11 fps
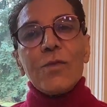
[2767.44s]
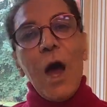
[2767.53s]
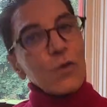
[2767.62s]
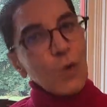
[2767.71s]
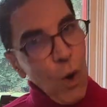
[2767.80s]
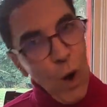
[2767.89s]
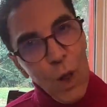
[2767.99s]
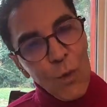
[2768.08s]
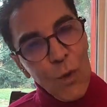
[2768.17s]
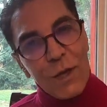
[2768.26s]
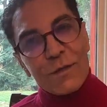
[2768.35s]
Not
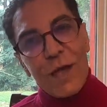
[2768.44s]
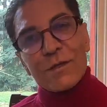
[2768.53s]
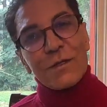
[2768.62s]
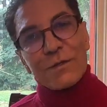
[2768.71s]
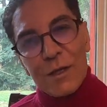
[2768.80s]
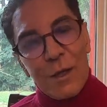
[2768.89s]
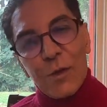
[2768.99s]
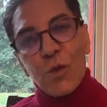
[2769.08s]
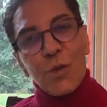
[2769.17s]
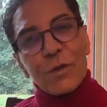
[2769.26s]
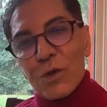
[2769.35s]
always, as I said,
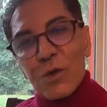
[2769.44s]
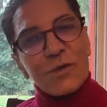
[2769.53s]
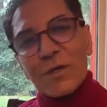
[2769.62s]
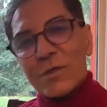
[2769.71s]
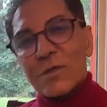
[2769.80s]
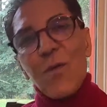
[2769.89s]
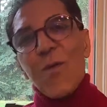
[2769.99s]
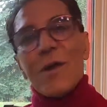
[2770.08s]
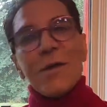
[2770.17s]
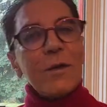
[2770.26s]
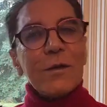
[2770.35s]
endometriosis is a
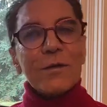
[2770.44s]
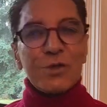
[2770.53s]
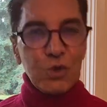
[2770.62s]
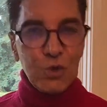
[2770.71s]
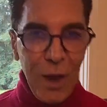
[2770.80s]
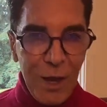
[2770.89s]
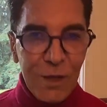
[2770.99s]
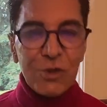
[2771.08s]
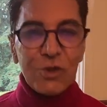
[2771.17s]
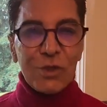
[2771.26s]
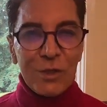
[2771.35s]
very
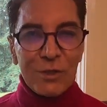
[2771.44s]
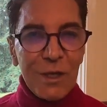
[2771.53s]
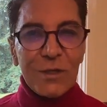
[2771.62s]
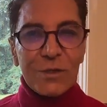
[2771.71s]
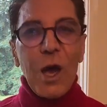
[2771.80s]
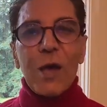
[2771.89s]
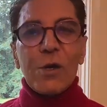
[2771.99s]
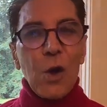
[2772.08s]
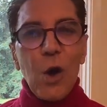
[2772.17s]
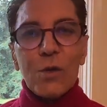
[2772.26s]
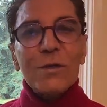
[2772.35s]
strange disease. I
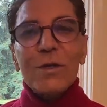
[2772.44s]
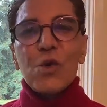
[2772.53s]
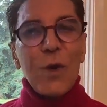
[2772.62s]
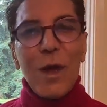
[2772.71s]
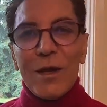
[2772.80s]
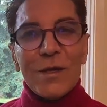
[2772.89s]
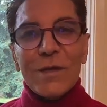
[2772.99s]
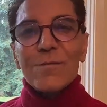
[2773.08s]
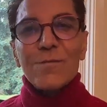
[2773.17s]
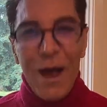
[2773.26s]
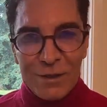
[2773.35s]
call it
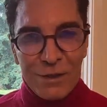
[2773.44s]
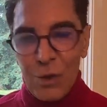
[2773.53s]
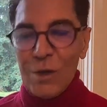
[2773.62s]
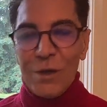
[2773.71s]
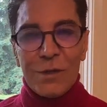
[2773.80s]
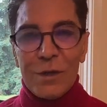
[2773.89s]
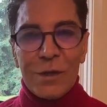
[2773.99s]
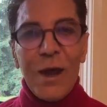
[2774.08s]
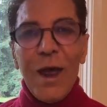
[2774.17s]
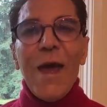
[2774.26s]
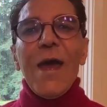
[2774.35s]
great
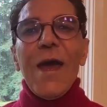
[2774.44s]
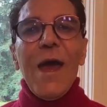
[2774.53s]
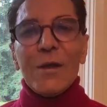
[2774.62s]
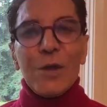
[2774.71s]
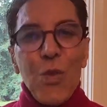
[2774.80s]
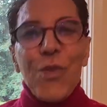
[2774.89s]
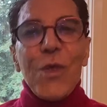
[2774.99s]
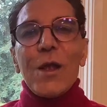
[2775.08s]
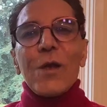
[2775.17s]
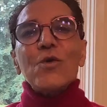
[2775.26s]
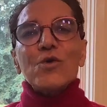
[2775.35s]
masquerader.
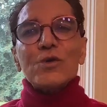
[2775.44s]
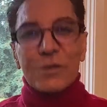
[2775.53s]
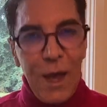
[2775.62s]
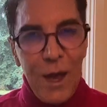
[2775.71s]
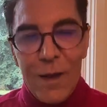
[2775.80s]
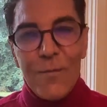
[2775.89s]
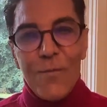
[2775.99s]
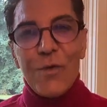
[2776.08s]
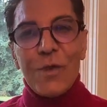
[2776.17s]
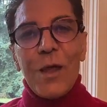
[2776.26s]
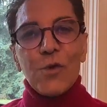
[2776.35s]
Anything you say
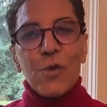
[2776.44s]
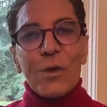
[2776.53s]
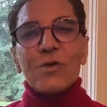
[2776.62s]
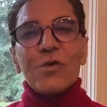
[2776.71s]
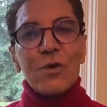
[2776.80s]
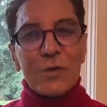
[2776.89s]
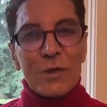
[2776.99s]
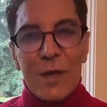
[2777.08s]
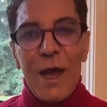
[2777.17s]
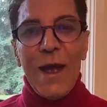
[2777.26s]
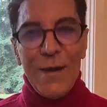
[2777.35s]
with
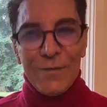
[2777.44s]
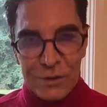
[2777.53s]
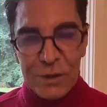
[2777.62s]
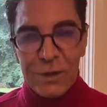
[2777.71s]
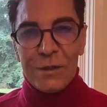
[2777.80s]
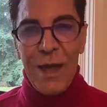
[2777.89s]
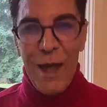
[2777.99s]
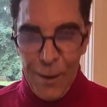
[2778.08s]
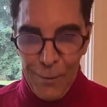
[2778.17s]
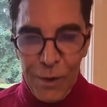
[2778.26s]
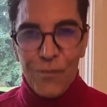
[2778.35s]
endometriosis, I have seen it
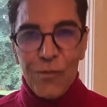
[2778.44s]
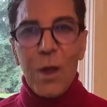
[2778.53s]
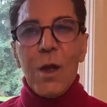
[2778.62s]
happen.